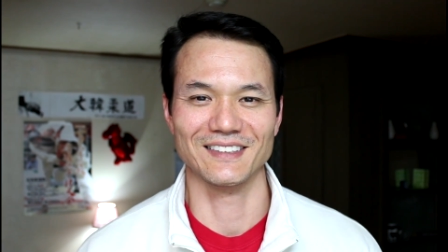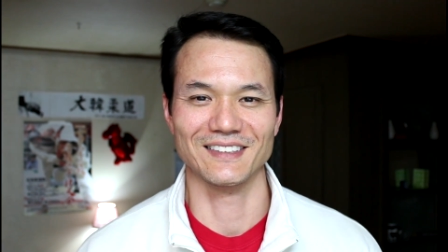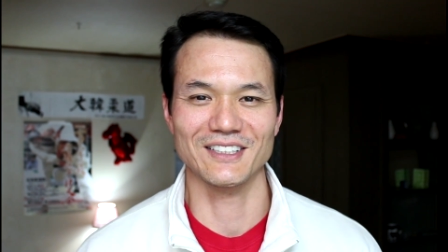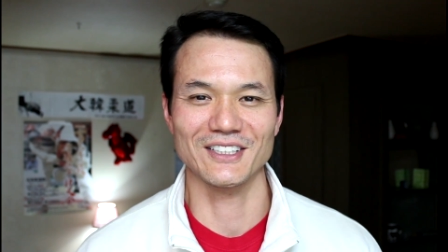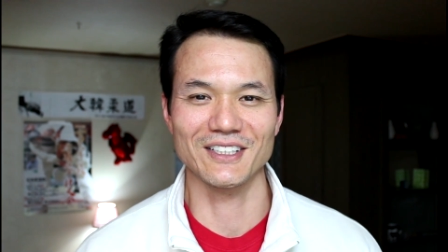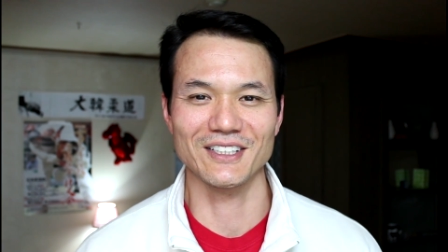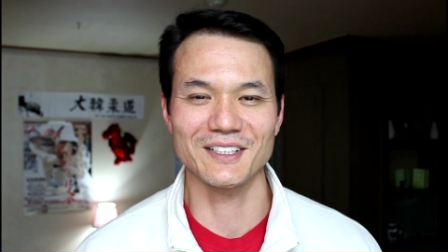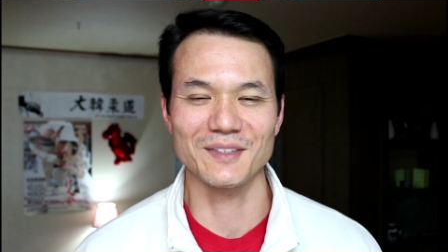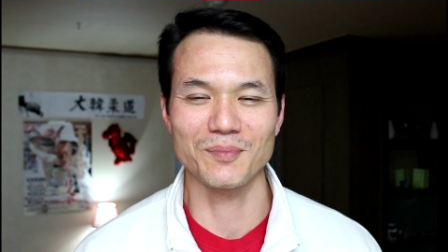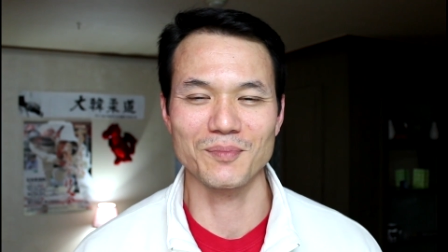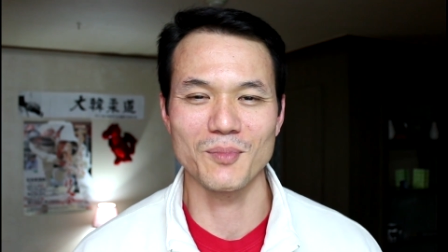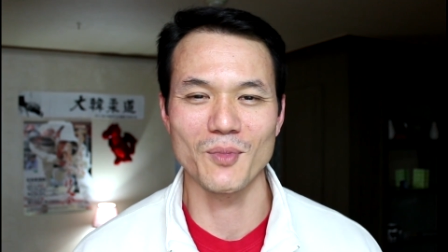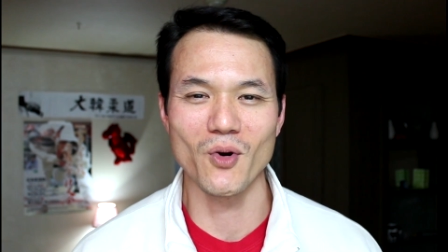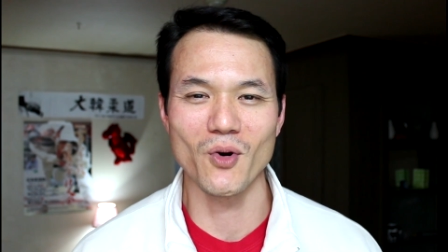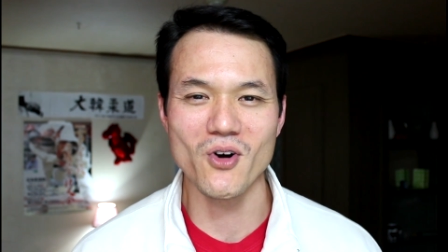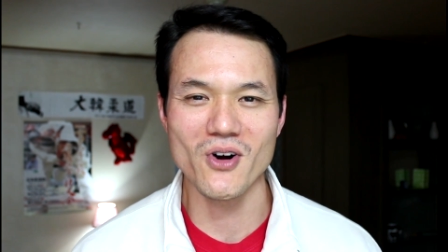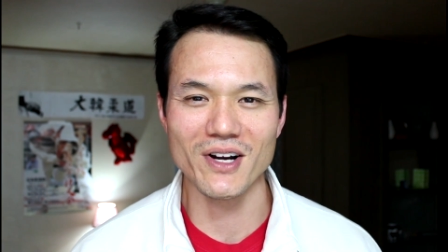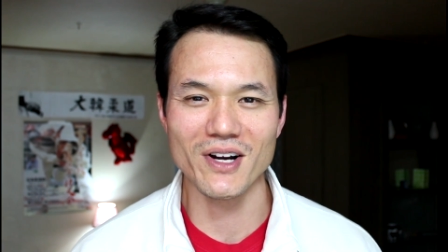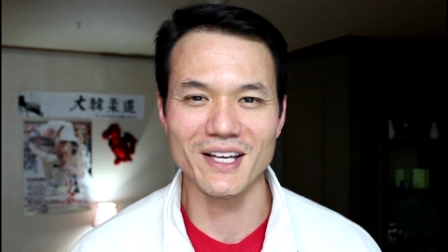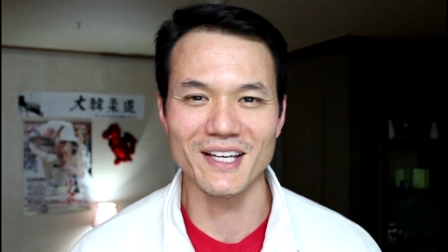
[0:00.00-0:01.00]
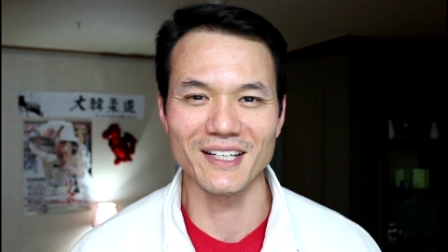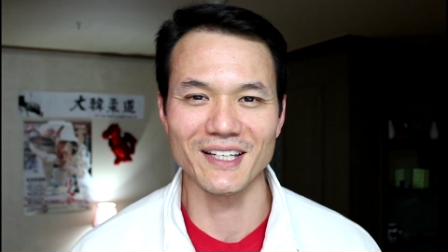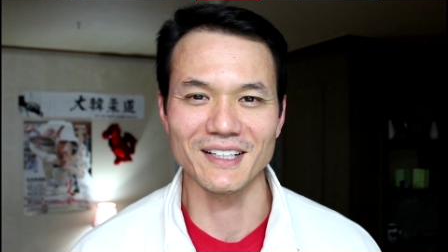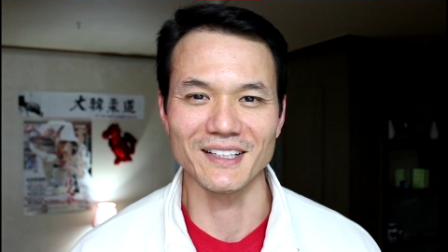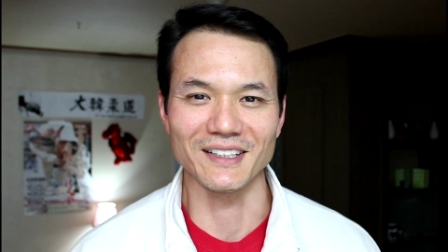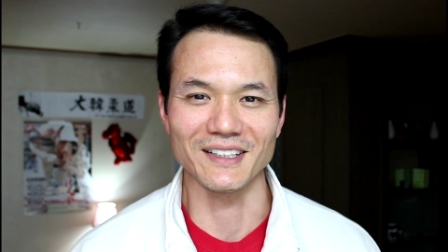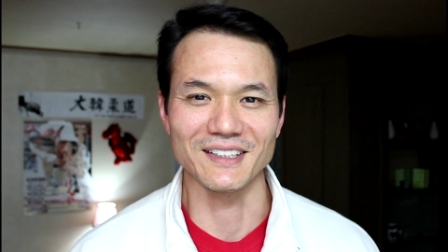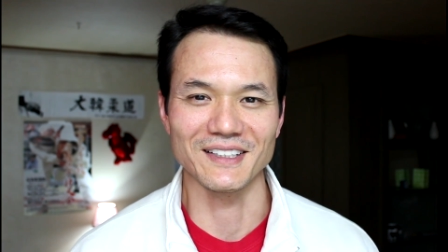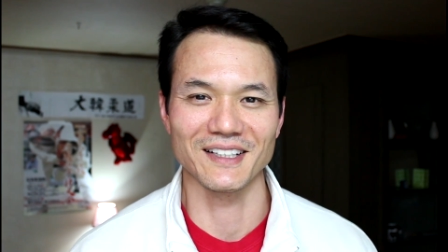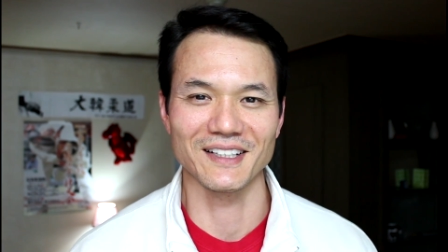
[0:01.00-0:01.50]
Good
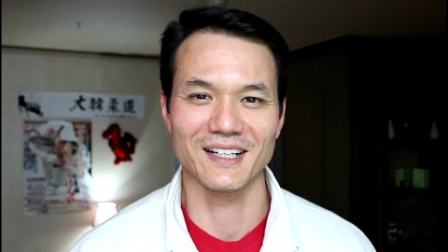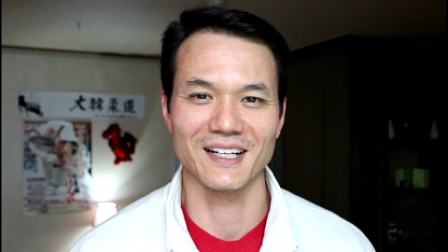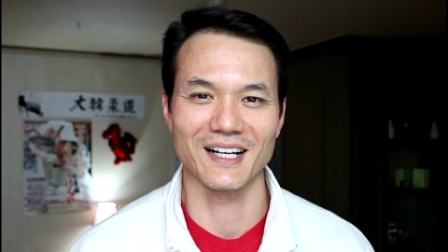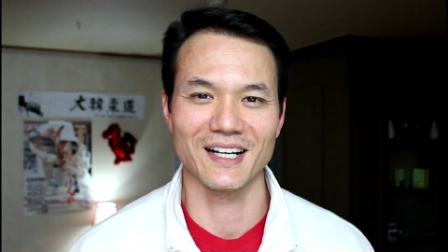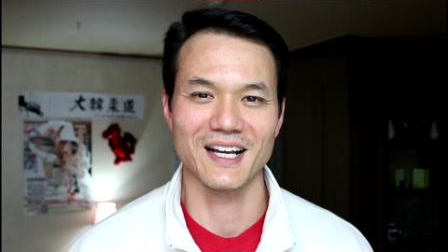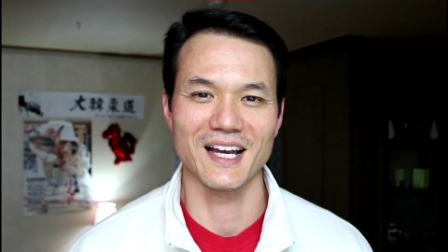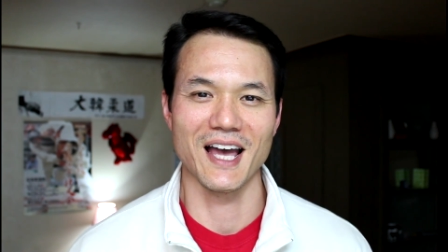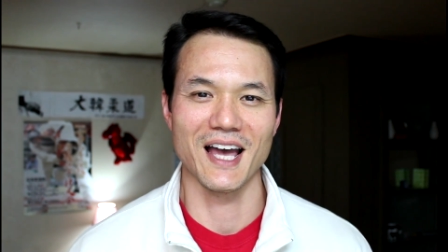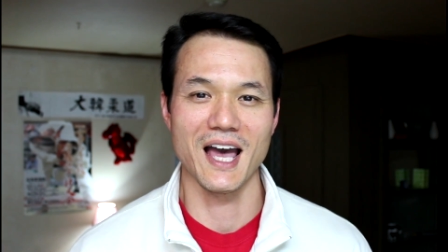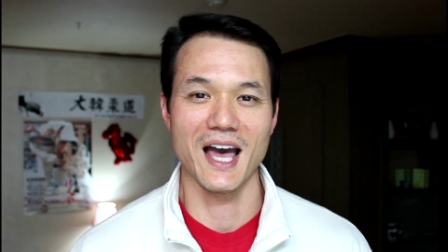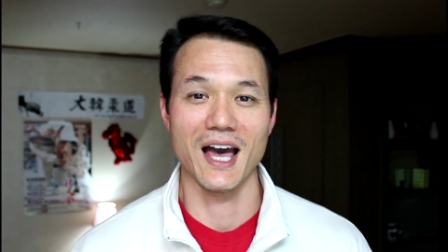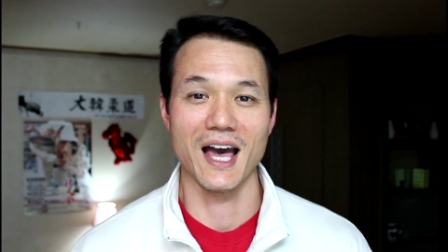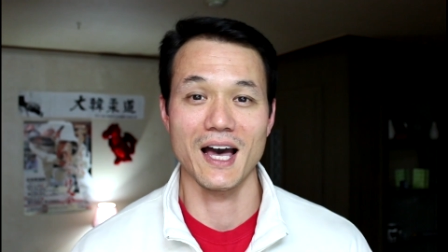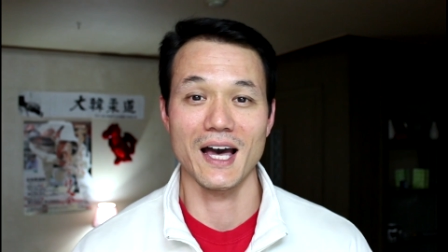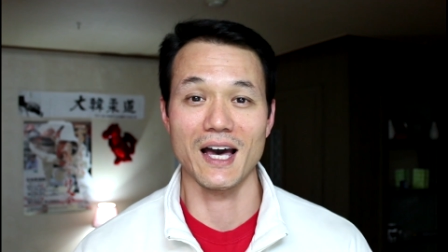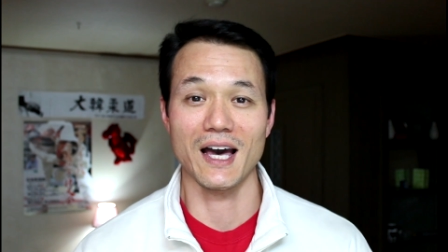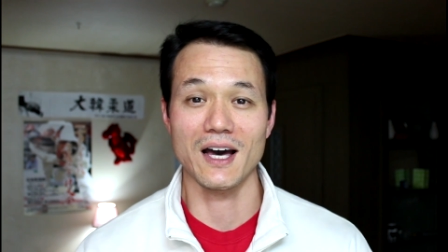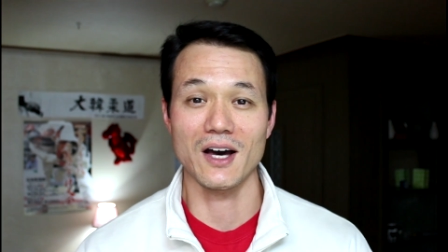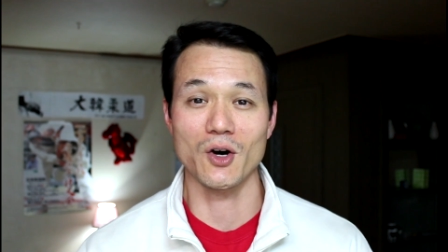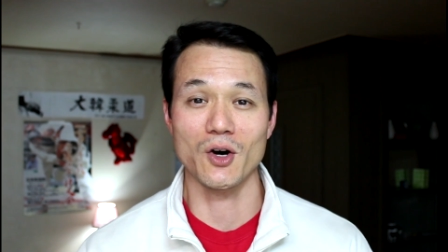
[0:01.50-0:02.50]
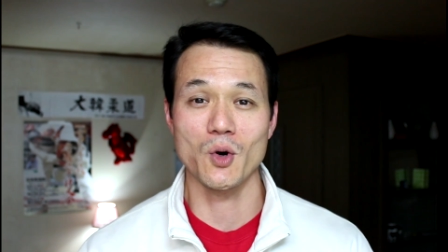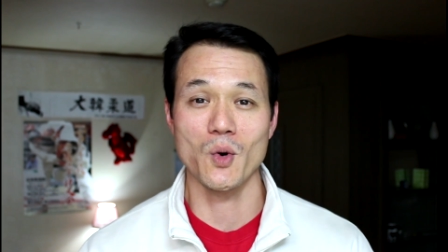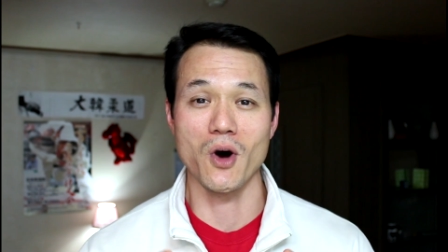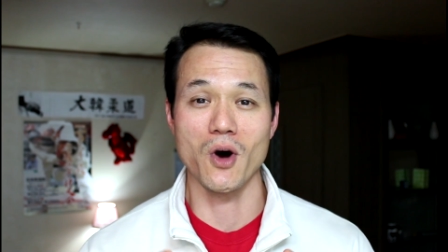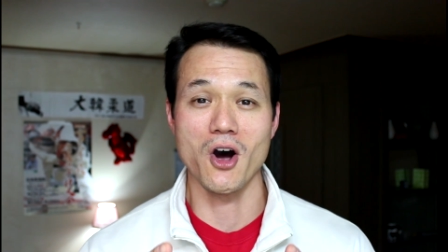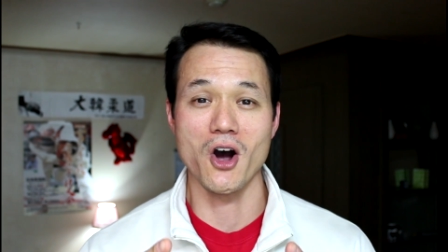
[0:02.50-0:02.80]
morning. How